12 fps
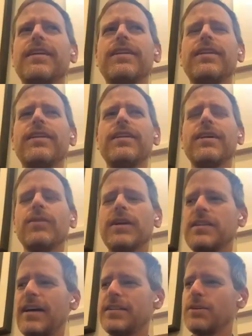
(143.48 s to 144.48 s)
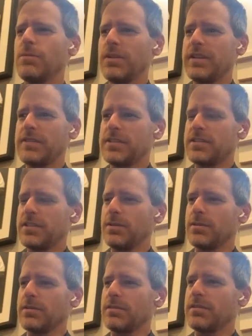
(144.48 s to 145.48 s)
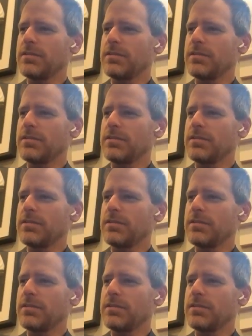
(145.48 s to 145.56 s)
No, I don't believe I do.